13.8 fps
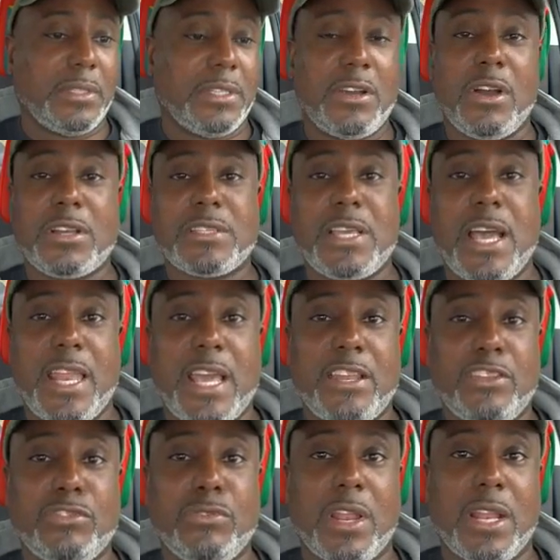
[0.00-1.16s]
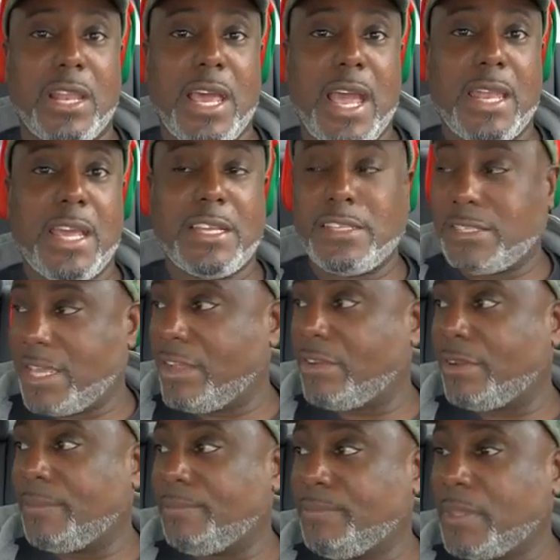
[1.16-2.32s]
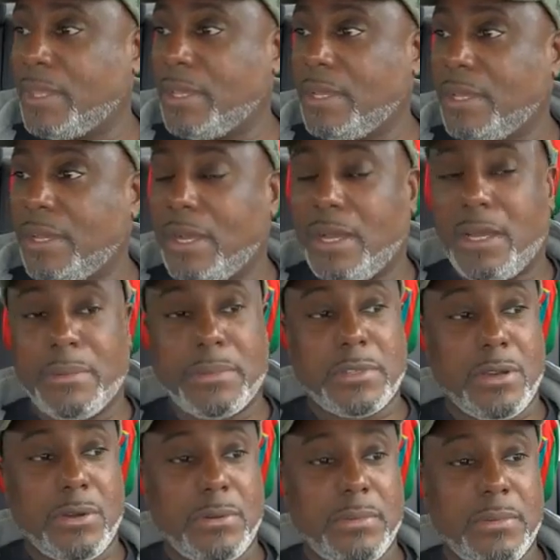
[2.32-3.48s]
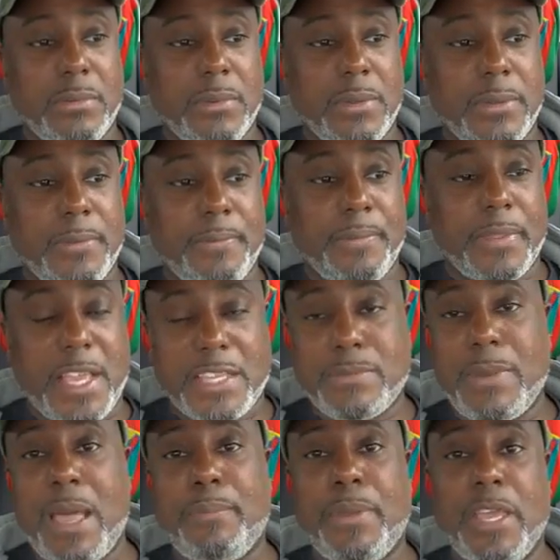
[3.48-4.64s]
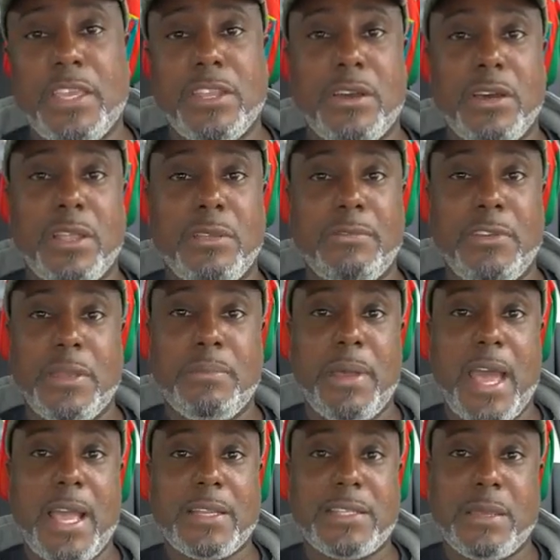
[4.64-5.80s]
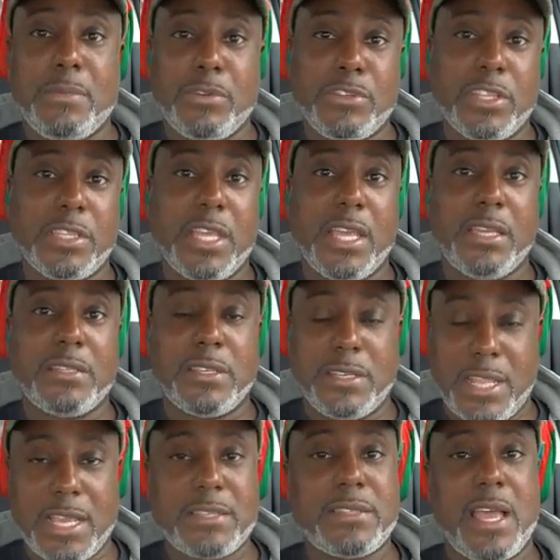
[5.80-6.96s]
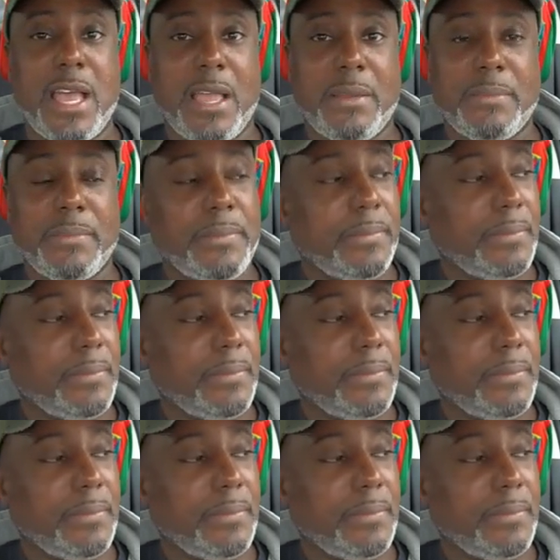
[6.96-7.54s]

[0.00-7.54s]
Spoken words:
dark side had to draw the line, had to take her. So that's my opinion on it. Feedback, tell me what you think. Till next time.